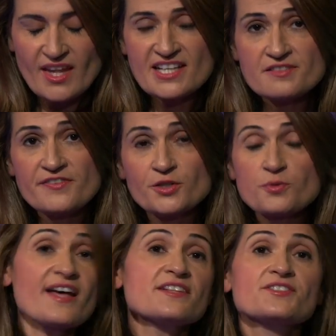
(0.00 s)
It's filled
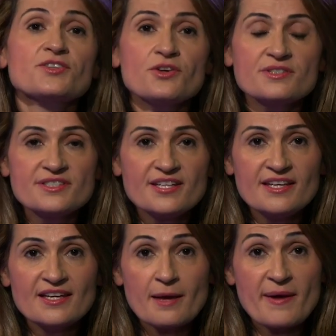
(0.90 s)
with
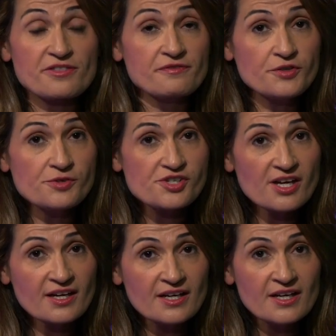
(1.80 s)
uncertainty about the
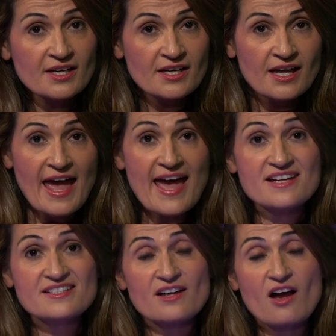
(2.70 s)
future,
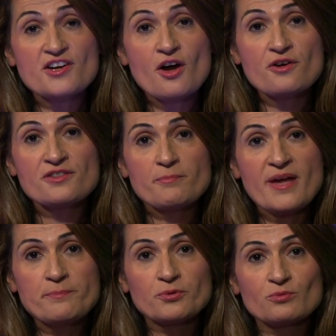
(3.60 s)
and I know that
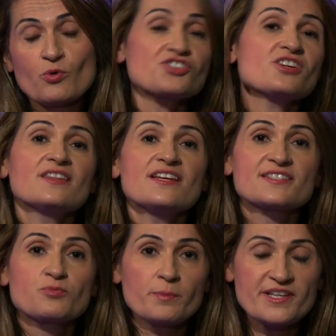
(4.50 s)
people watching
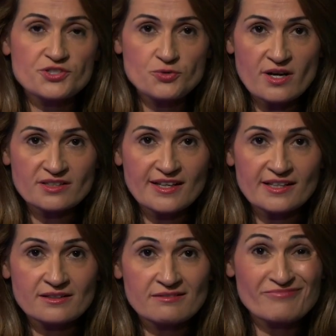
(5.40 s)
this will be
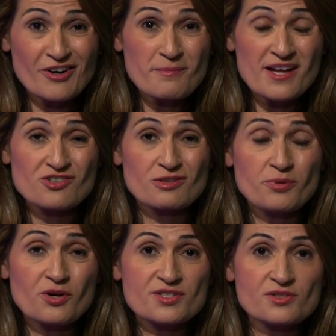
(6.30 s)
struggling very much on a
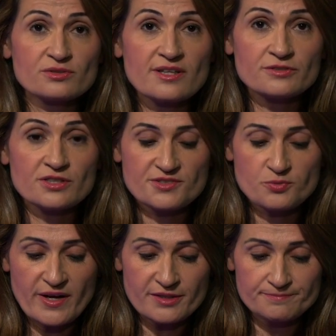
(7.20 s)
personal level as
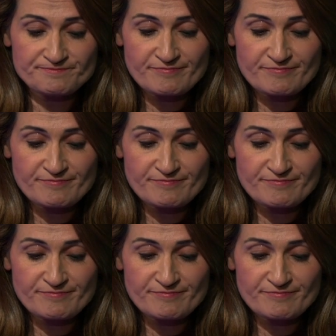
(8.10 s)
well.